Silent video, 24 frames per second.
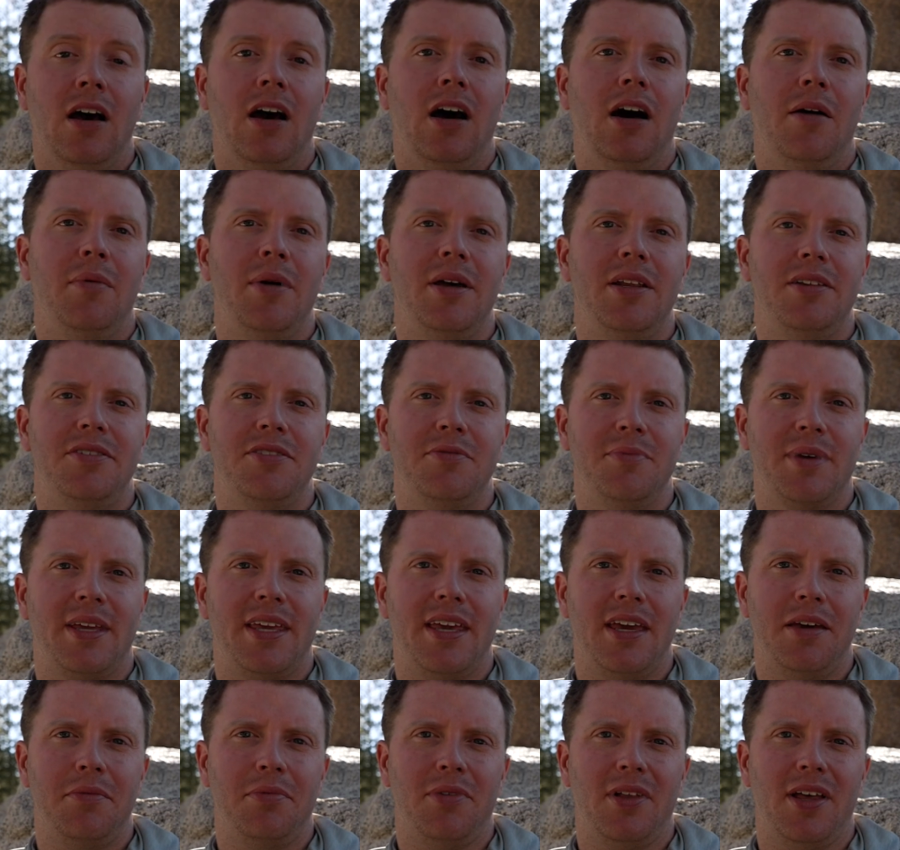I made it to
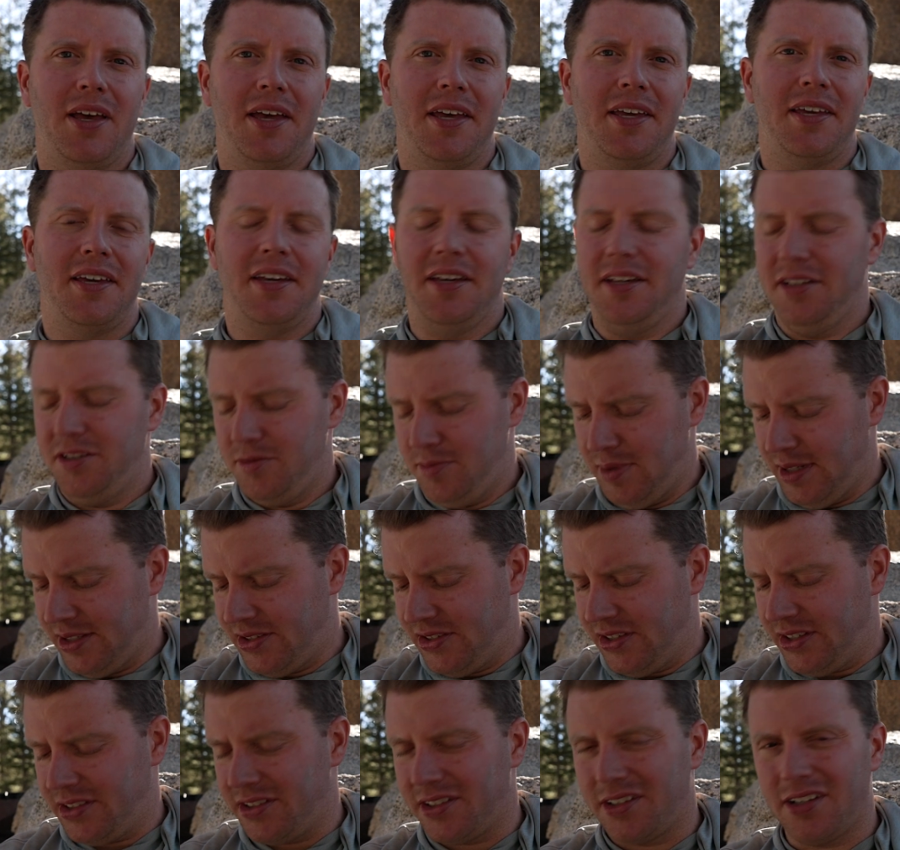McCabe Lake. It's about
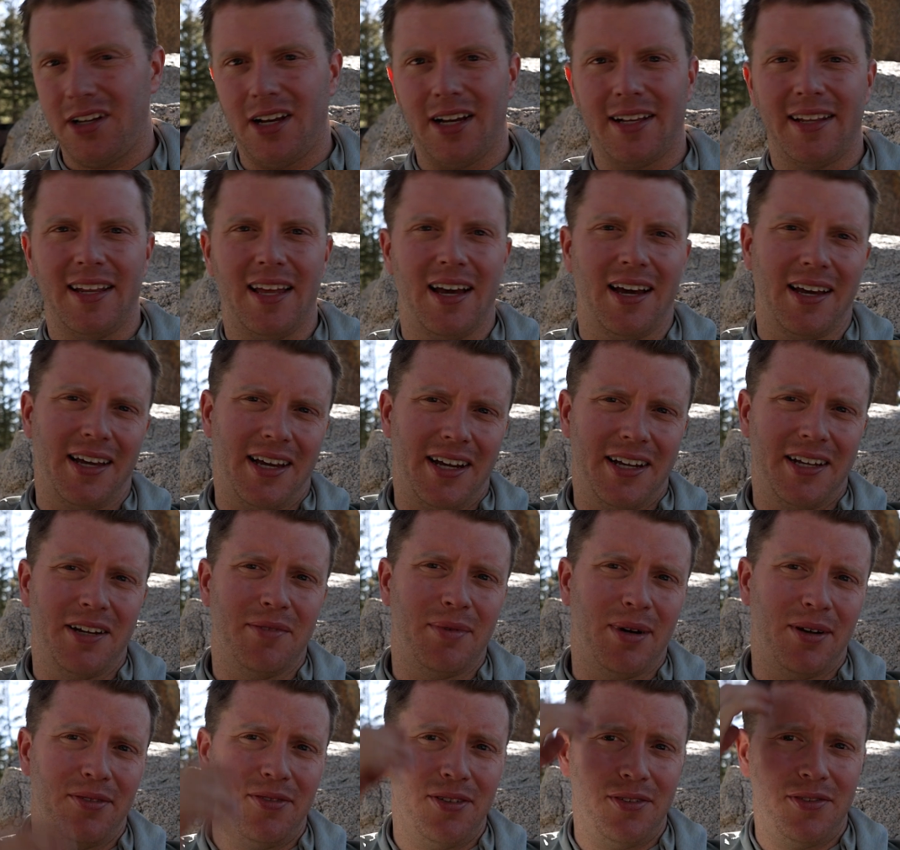6 o'clock now. I got here
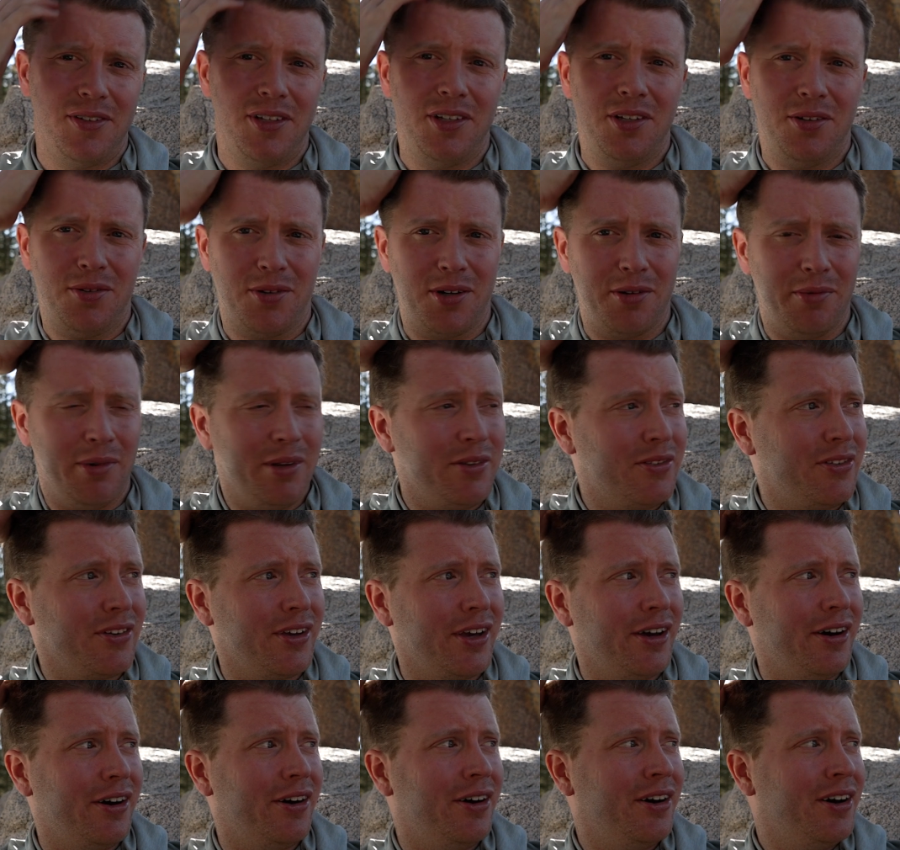about 15-20 minutes
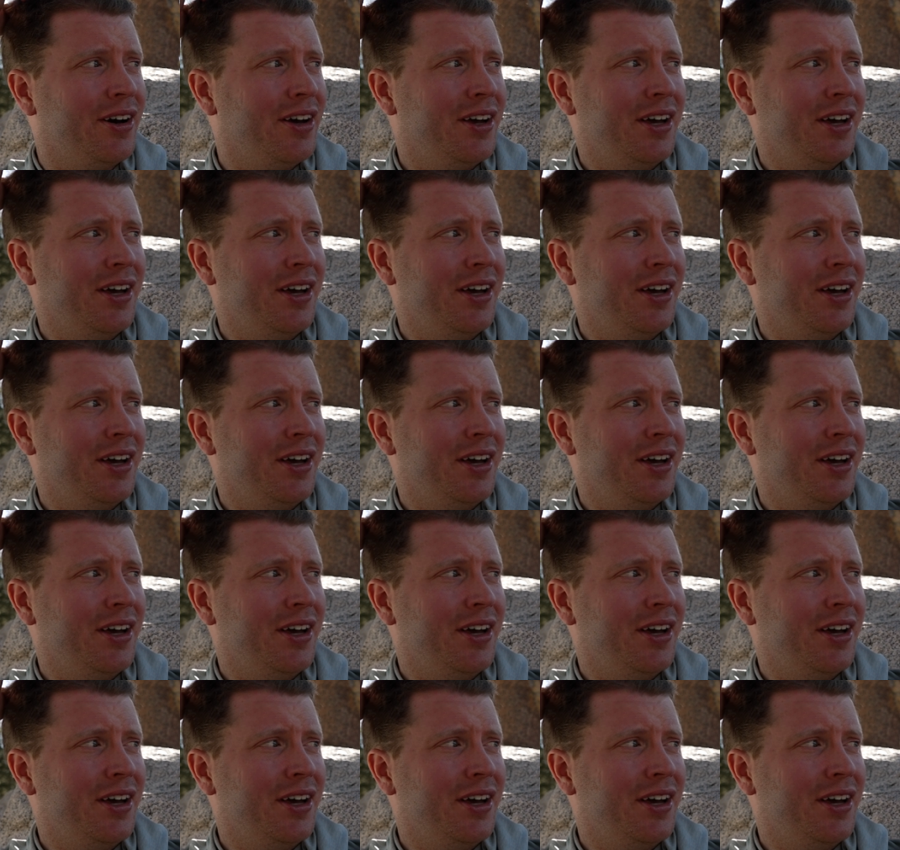ago.